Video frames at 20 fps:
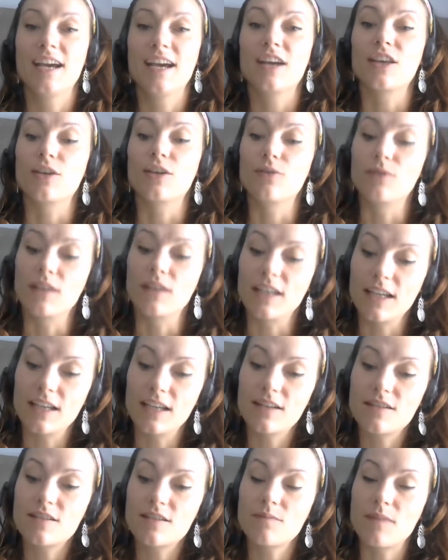you
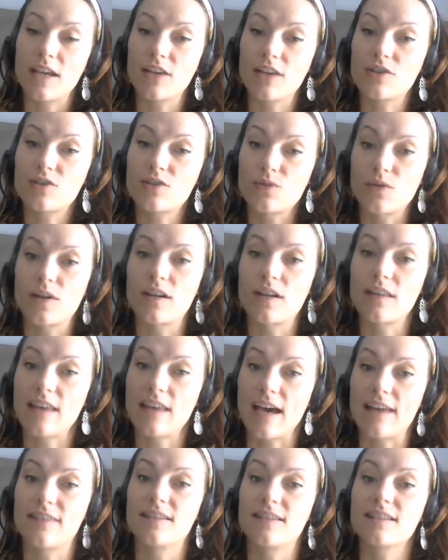need to make sure
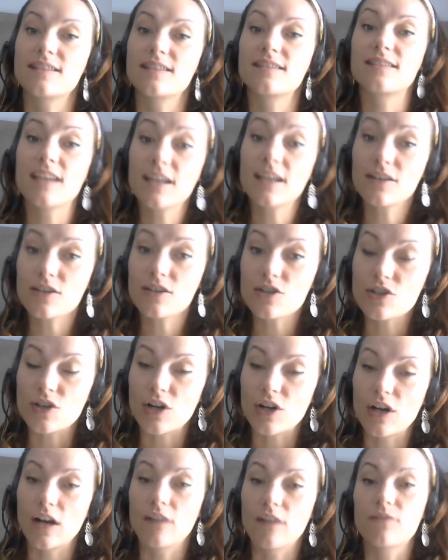that the
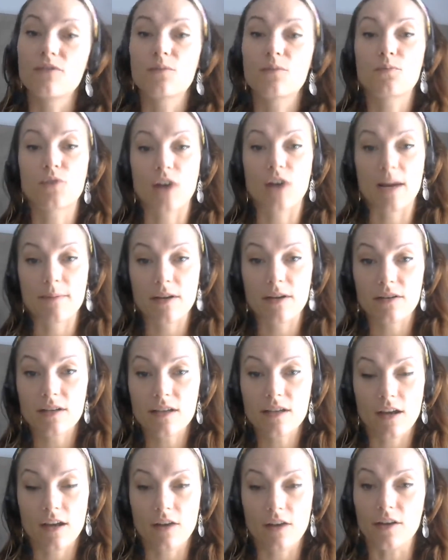signature of the primary
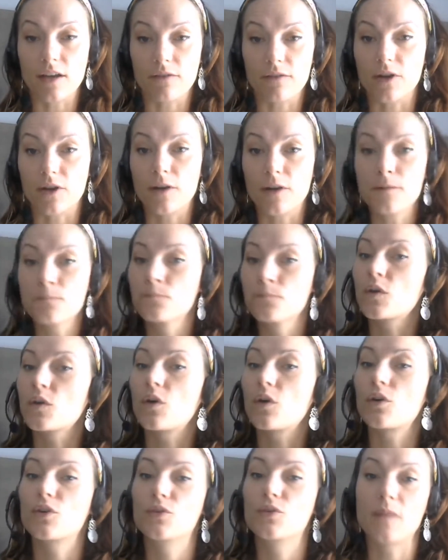caregiver
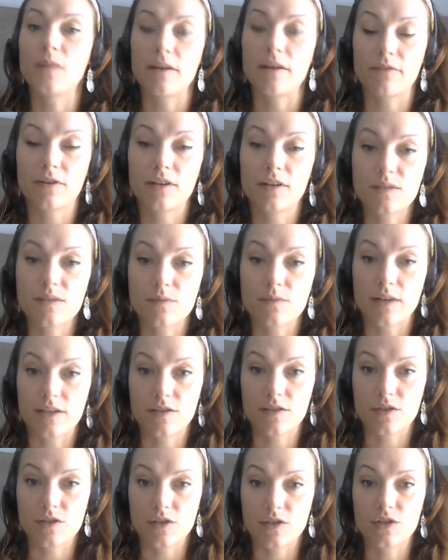or whomever is
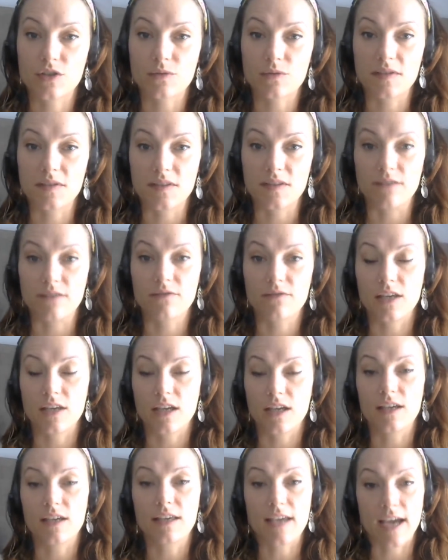registered to receive
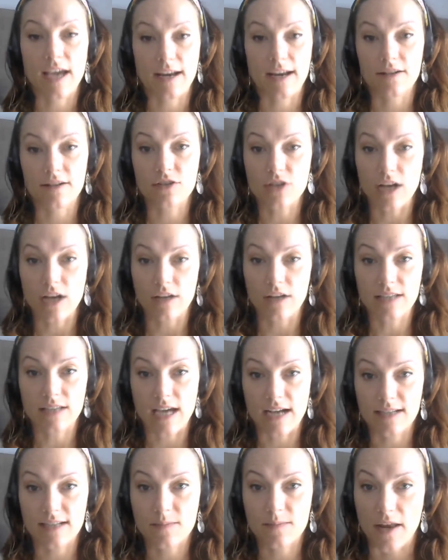the Canada Child
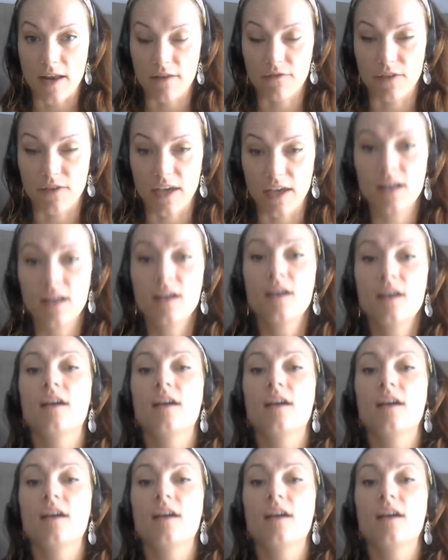Tax benefit